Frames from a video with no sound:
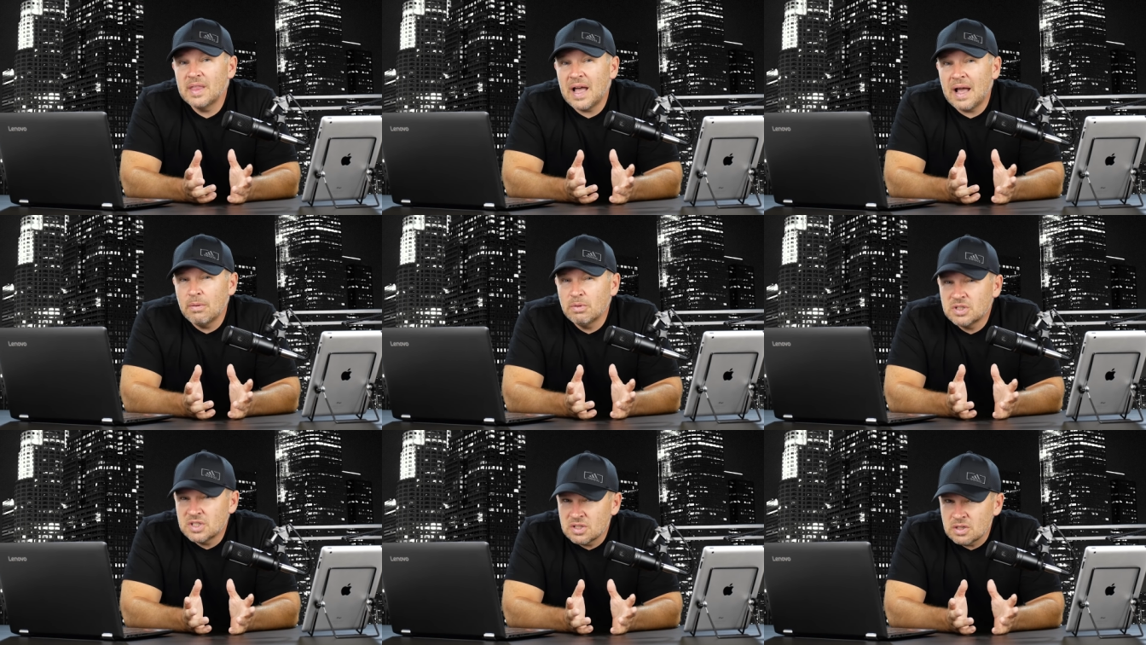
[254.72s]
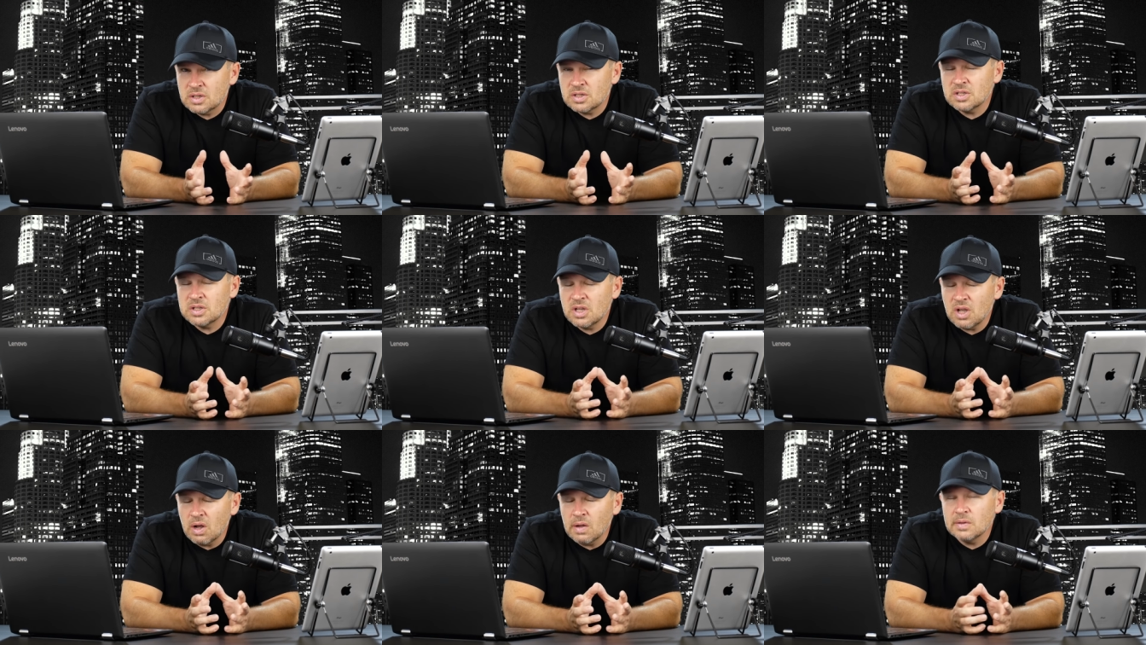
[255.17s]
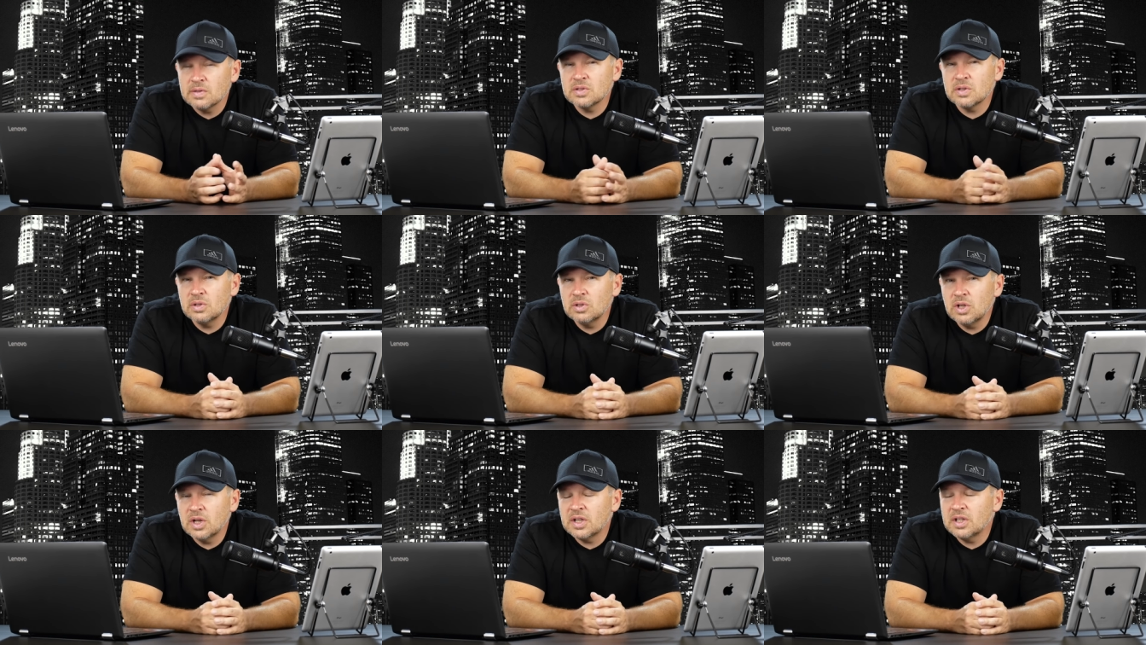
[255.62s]
I would seriously
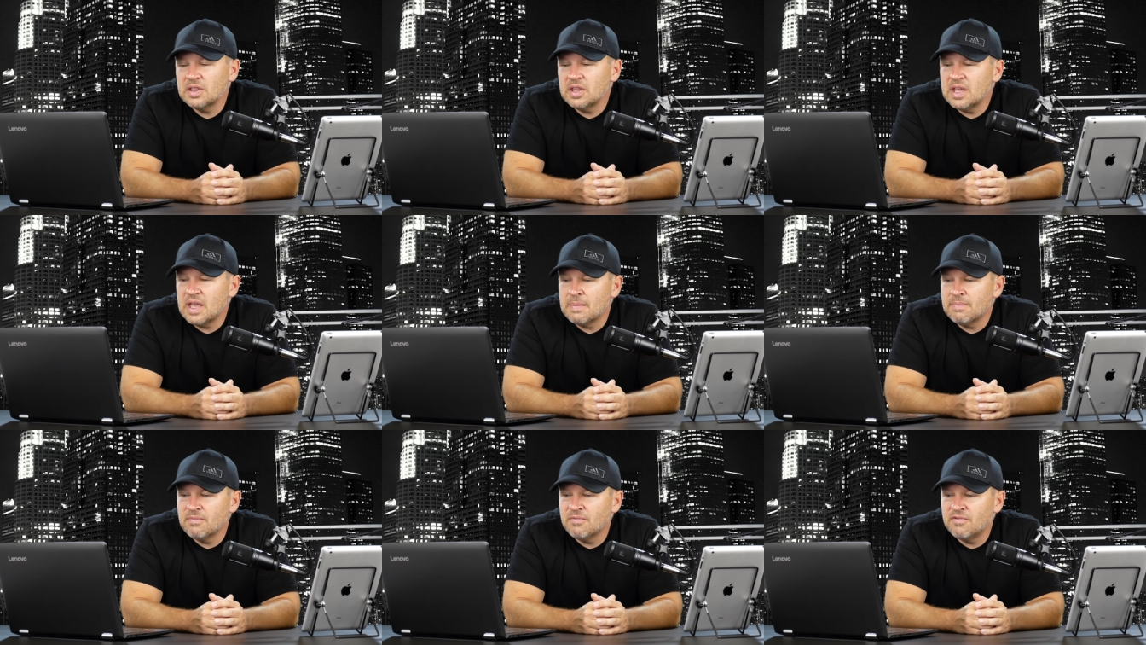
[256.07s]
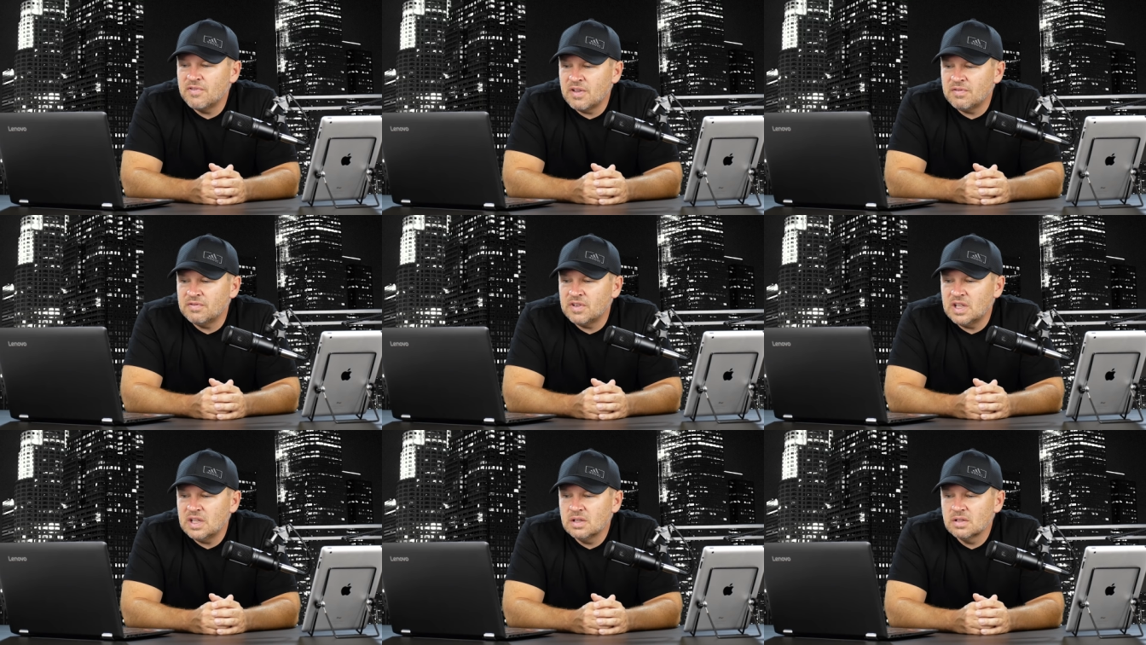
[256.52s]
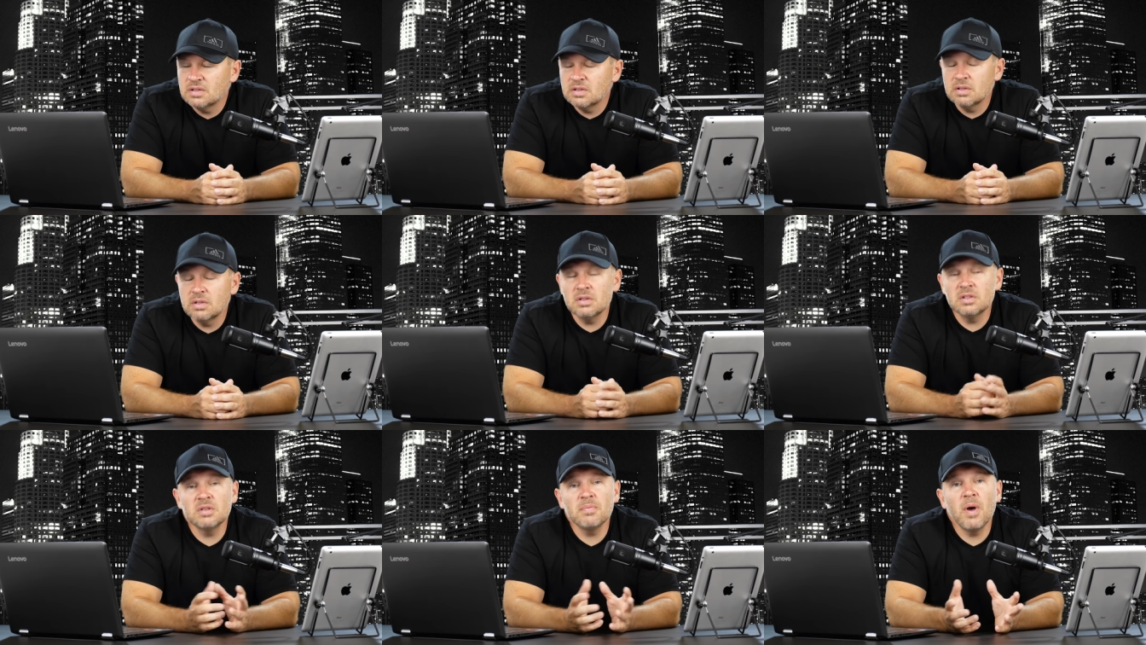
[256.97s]
also look at the M50. So
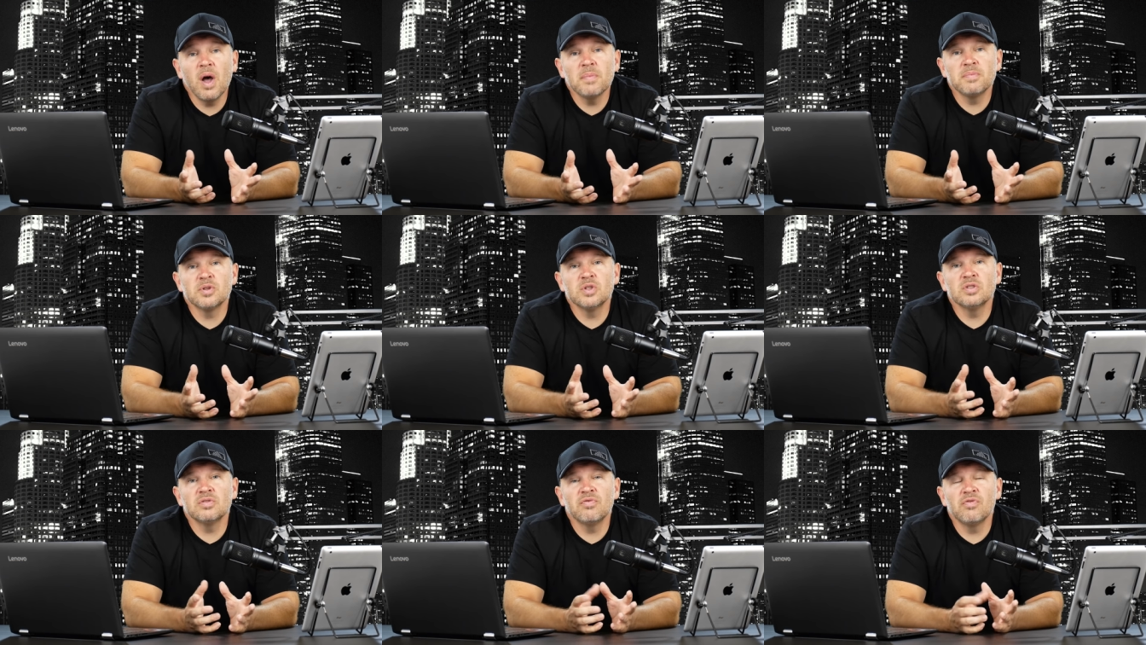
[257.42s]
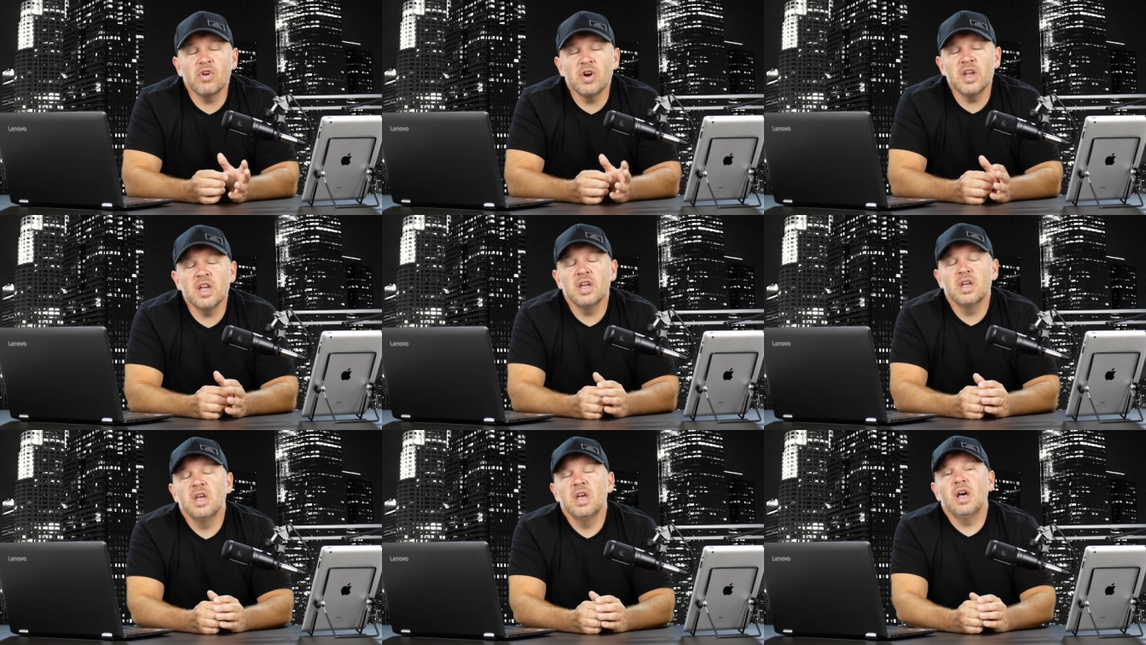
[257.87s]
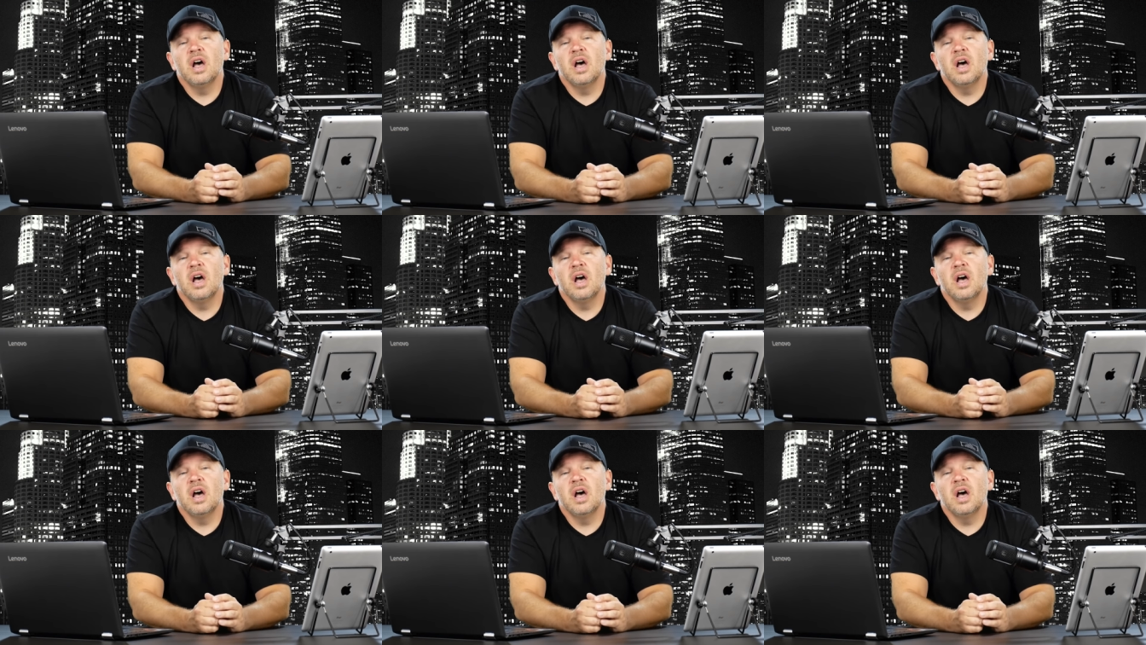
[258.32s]
there's some options for you.